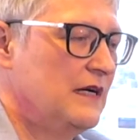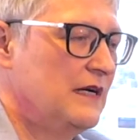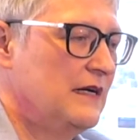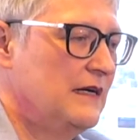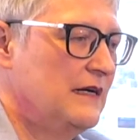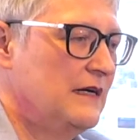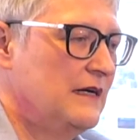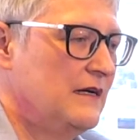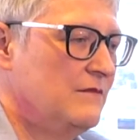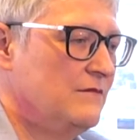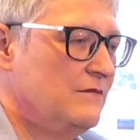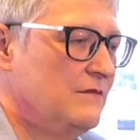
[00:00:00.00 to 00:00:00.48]

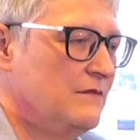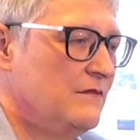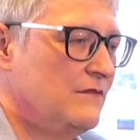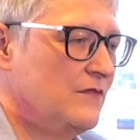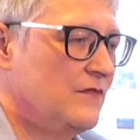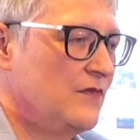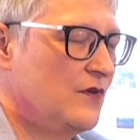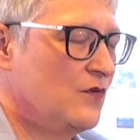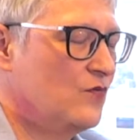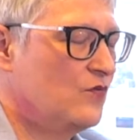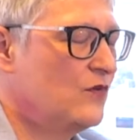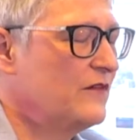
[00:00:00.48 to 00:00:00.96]

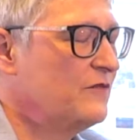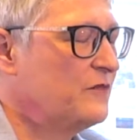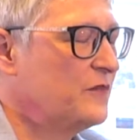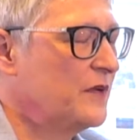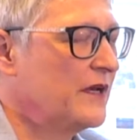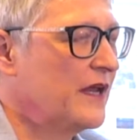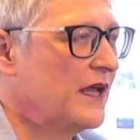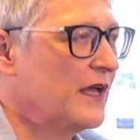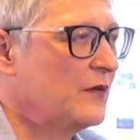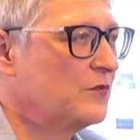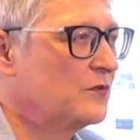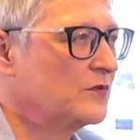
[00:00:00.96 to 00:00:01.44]
that we've
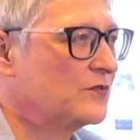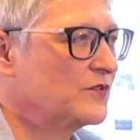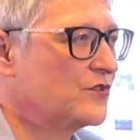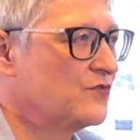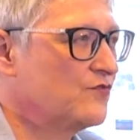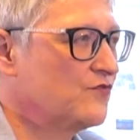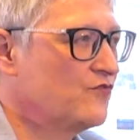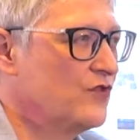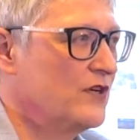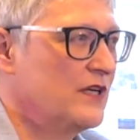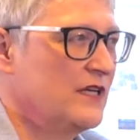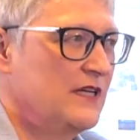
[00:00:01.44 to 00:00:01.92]
been able to
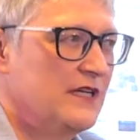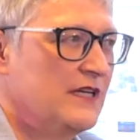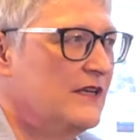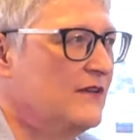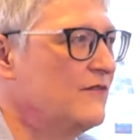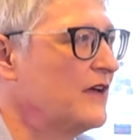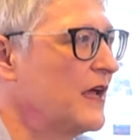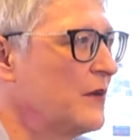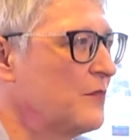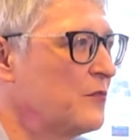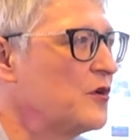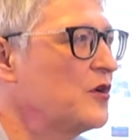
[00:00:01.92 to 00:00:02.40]
really
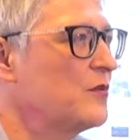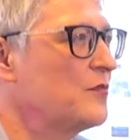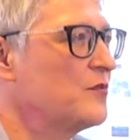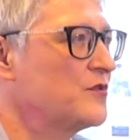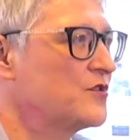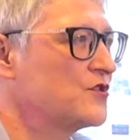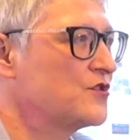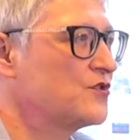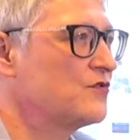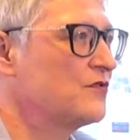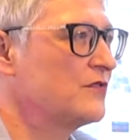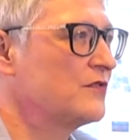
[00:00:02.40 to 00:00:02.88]
live our
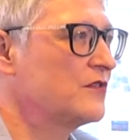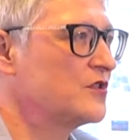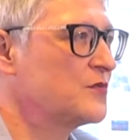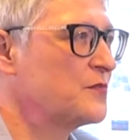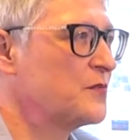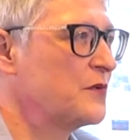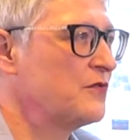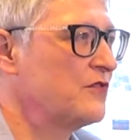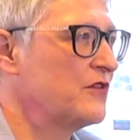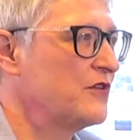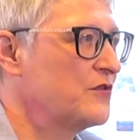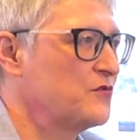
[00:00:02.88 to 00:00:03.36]
purpose during this
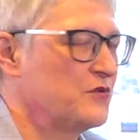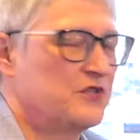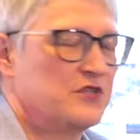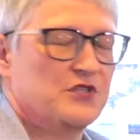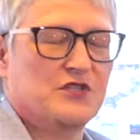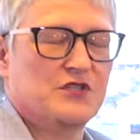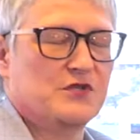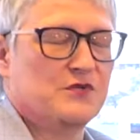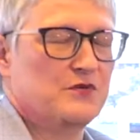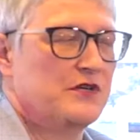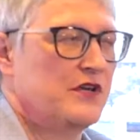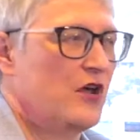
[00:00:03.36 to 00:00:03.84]
period, which
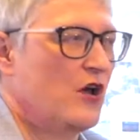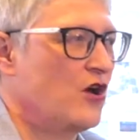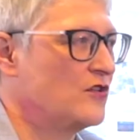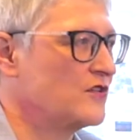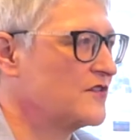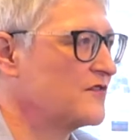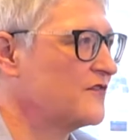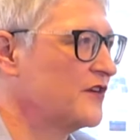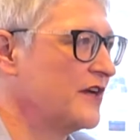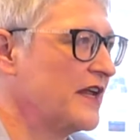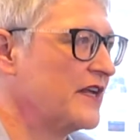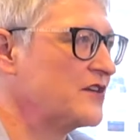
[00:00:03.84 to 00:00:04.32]
is to
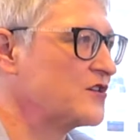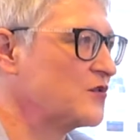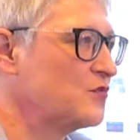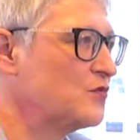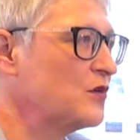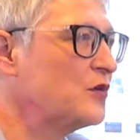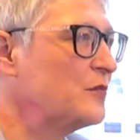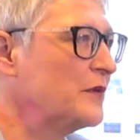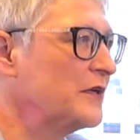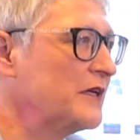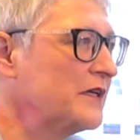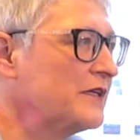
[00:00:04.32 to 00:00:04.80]
enhance financial
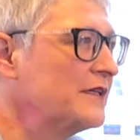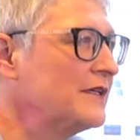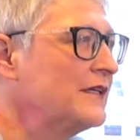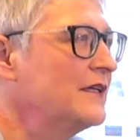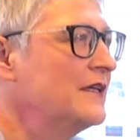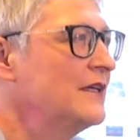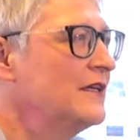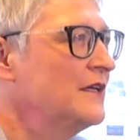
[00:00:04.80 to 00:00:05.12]
wellbeing.